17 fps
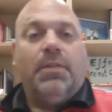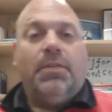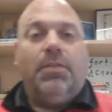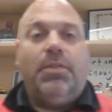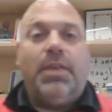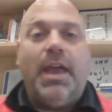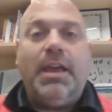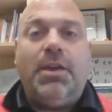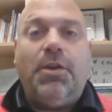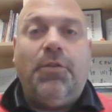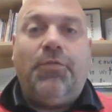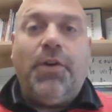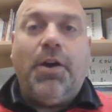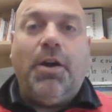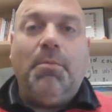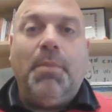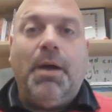Thank you
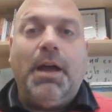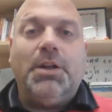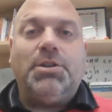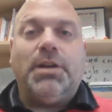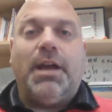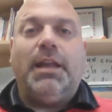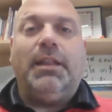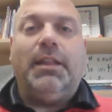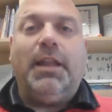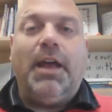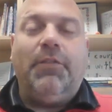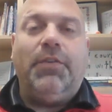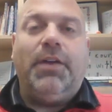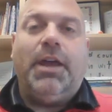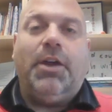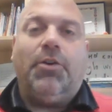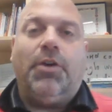very much. I
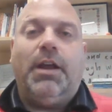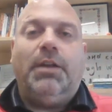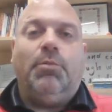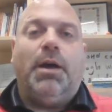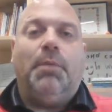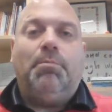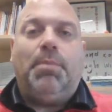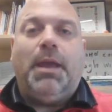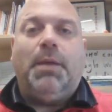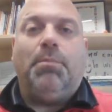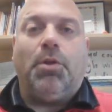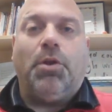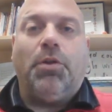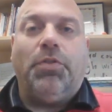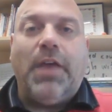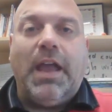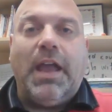love hearing what people
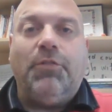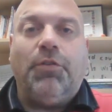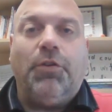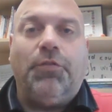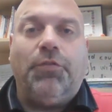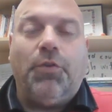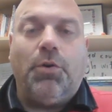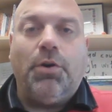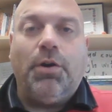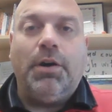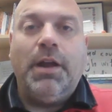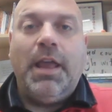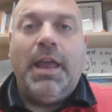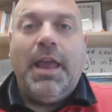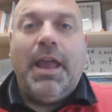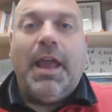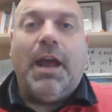are thankful for.
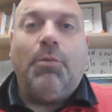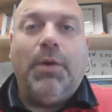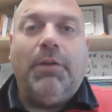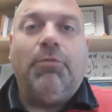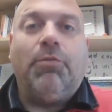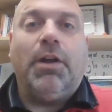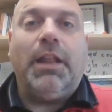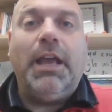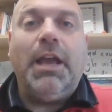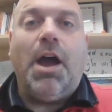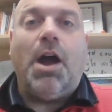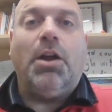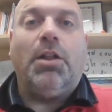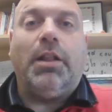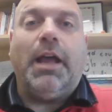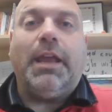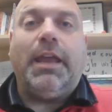And we really
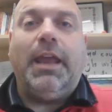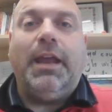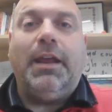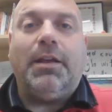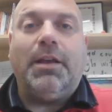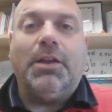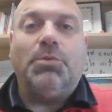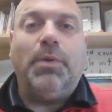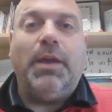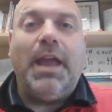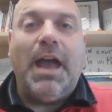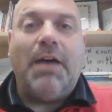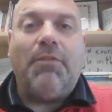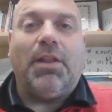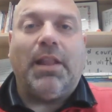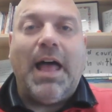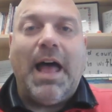are lucky because we
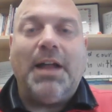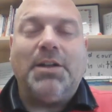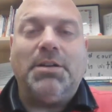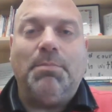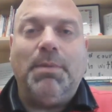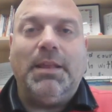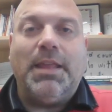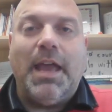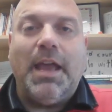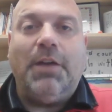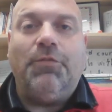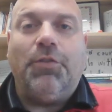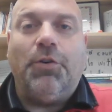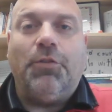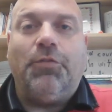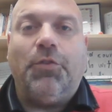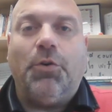have a lot to be
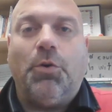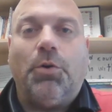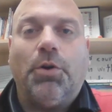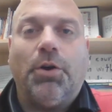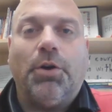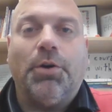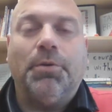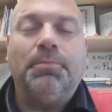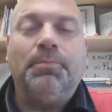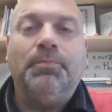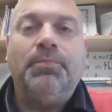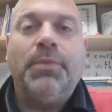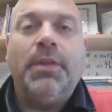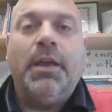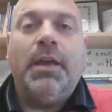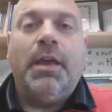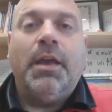thankful for.
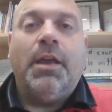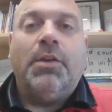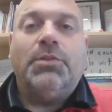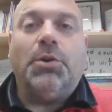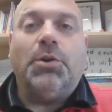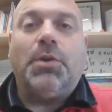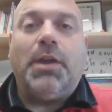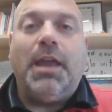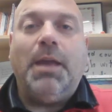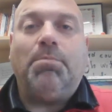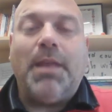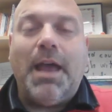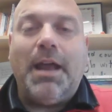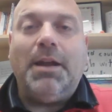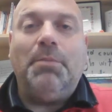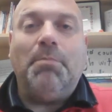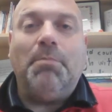So keep
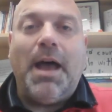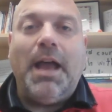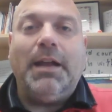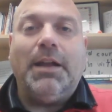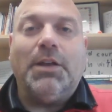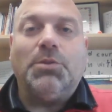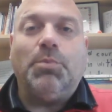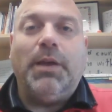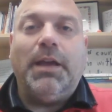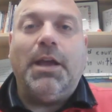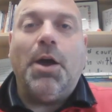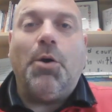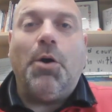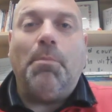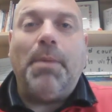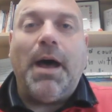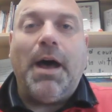that in mind as we
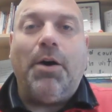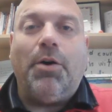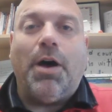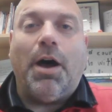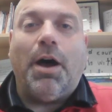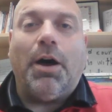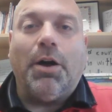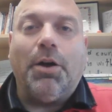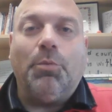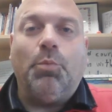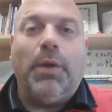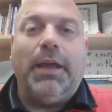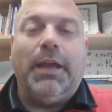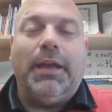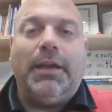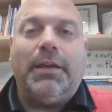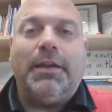go about our
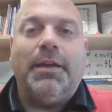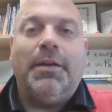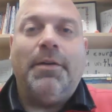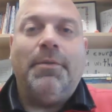week.